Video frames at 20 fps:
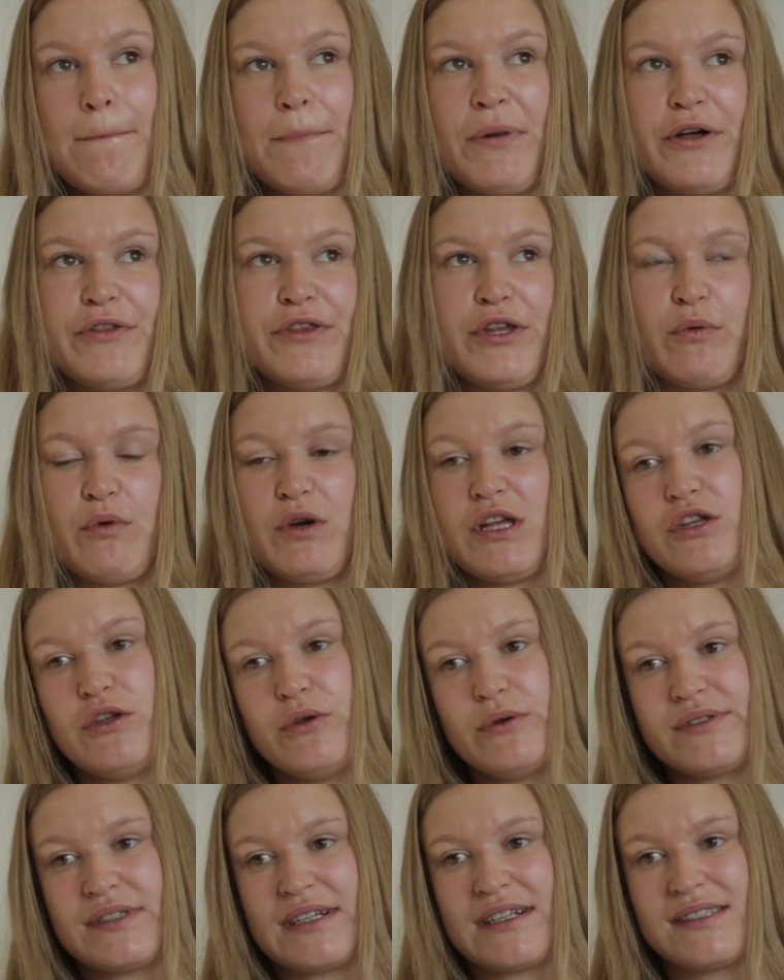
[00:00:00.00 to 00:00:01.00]
But they will
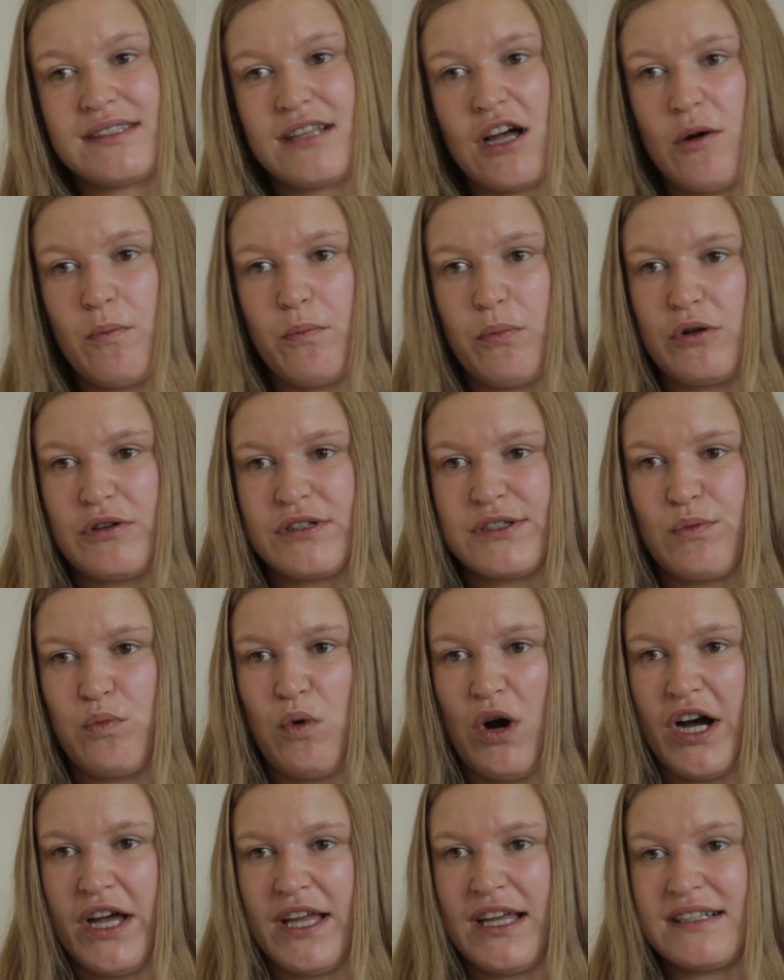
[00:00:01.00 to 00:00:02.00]
use examples
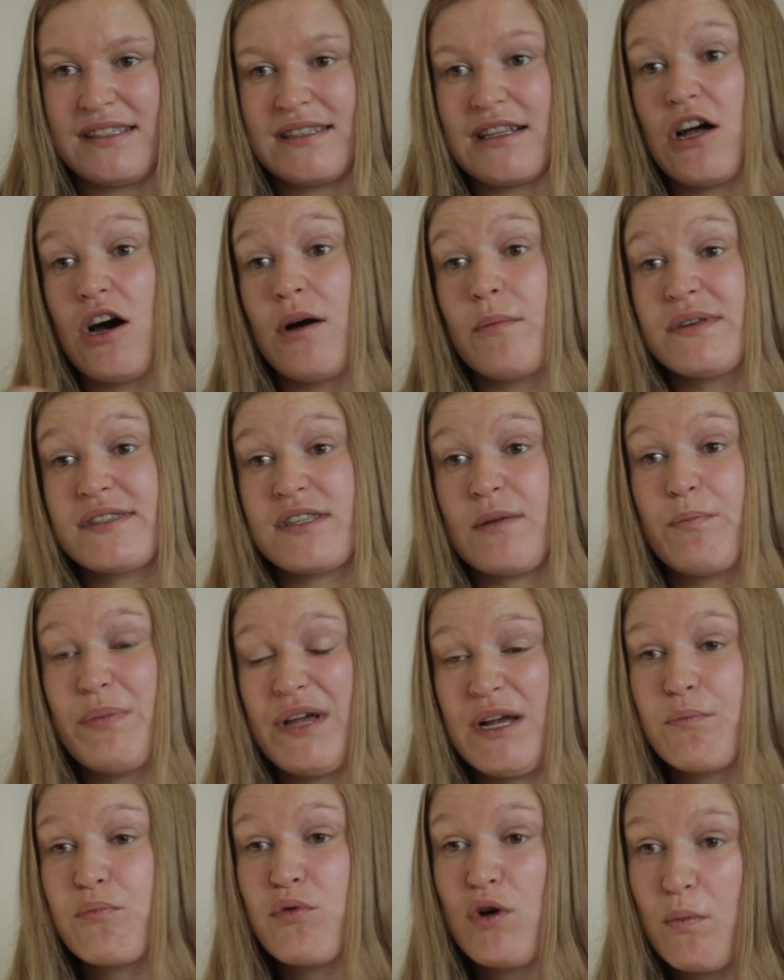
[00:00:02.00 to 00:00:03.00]
why Islam is a
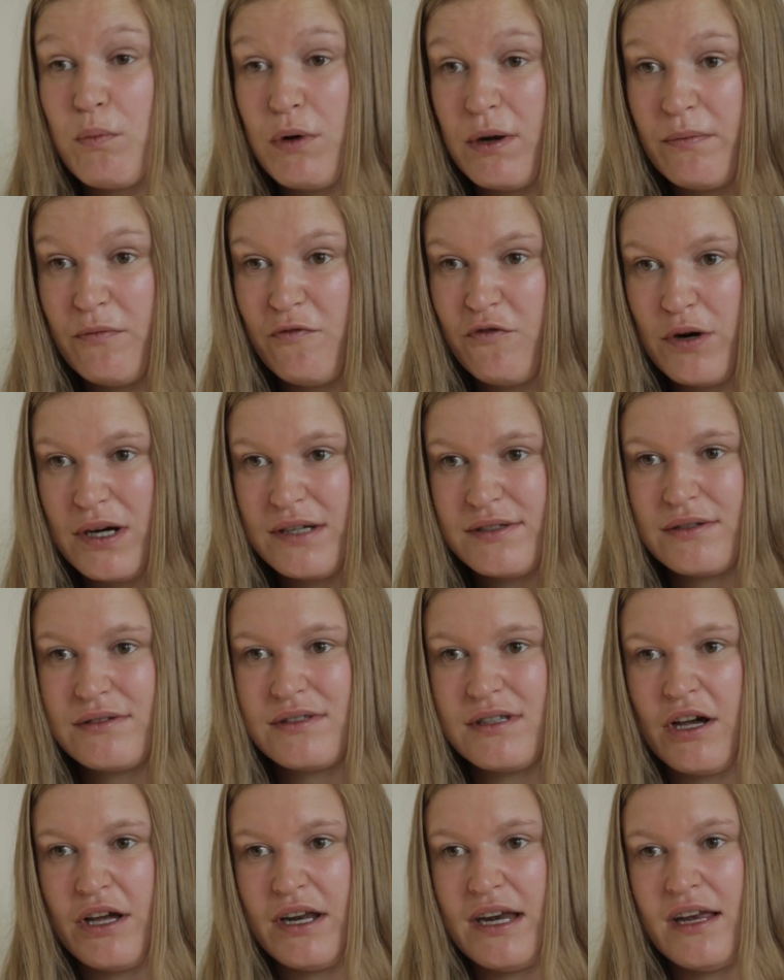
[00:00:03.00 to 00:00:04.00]
big problem for our
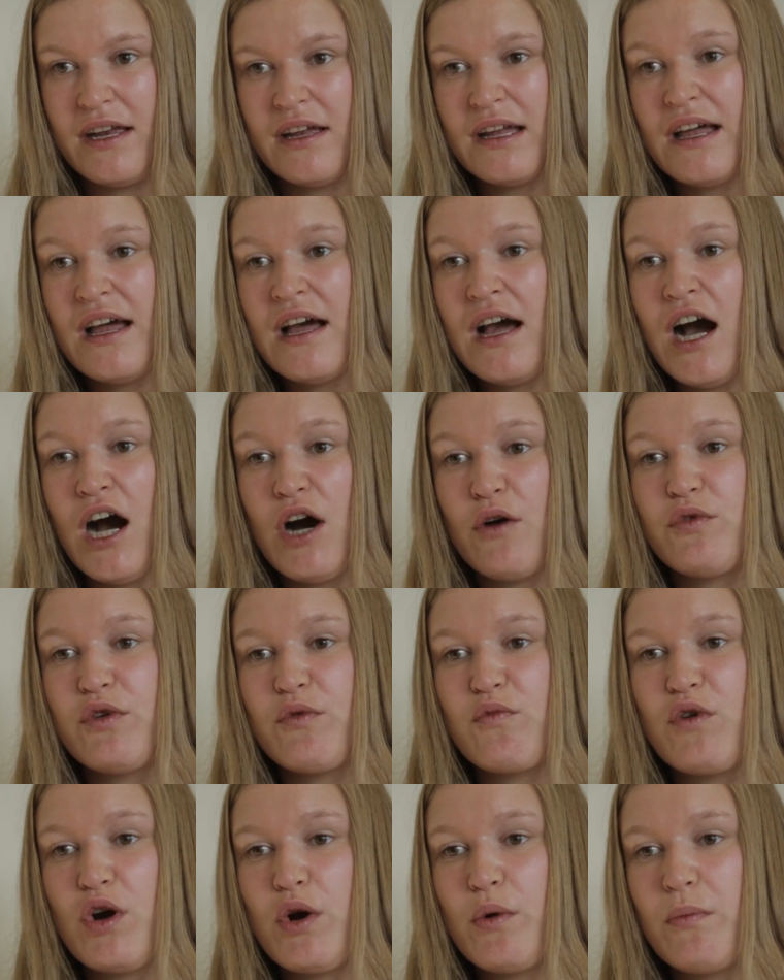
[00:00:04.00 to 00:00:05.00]
society, how
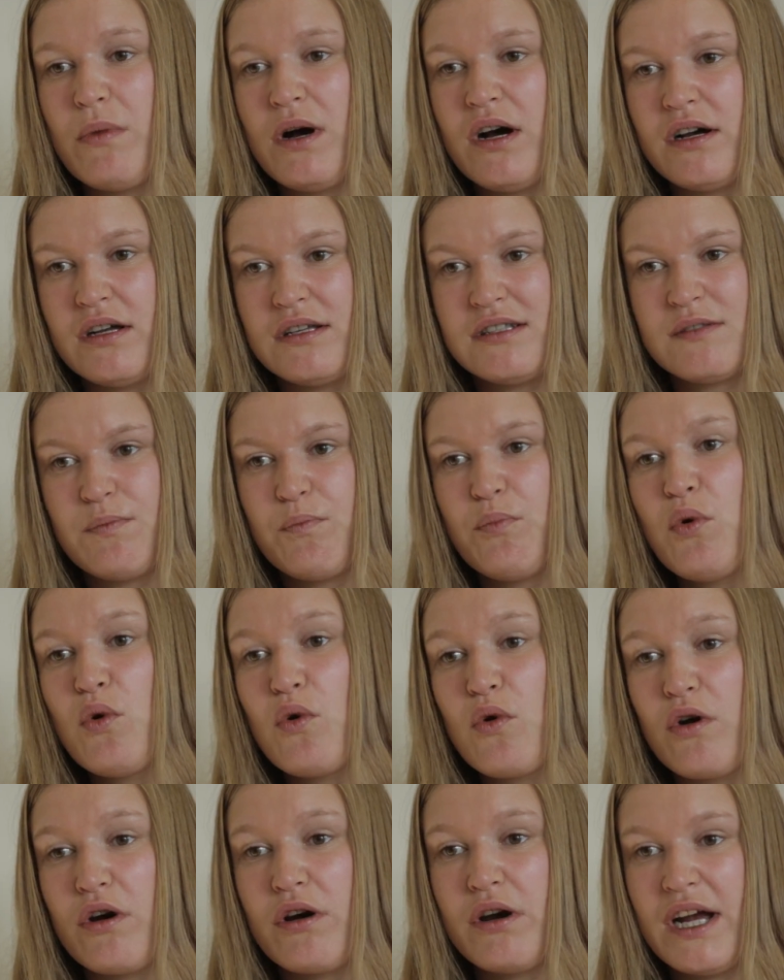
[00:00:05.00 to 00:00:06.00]
the Roma is
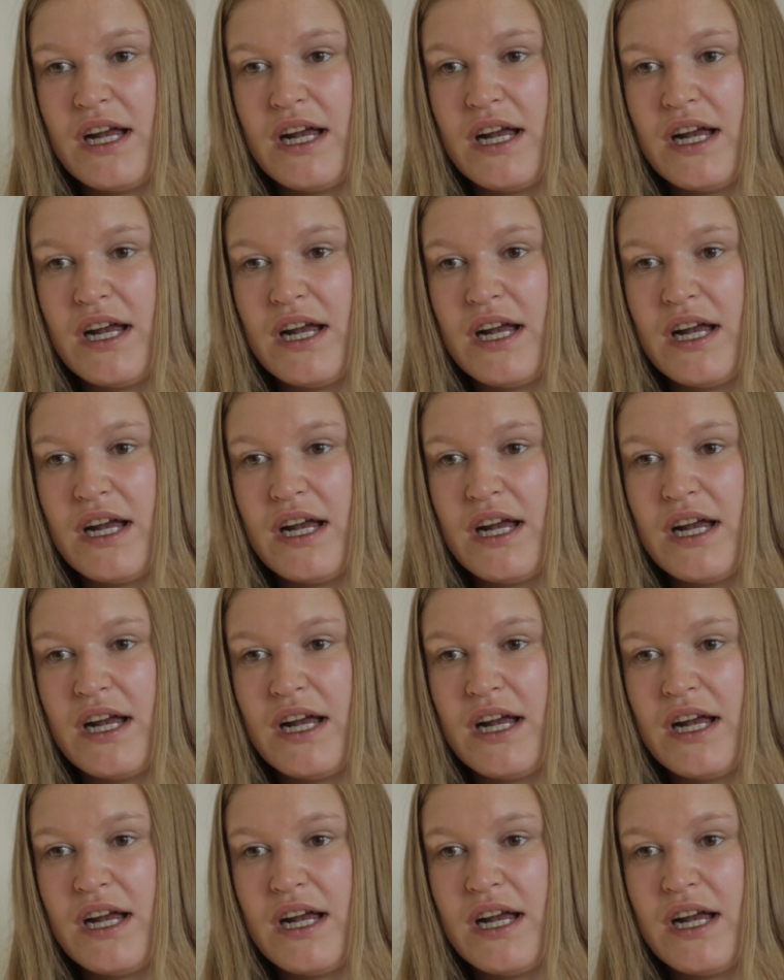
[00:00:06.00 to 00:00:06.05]
poor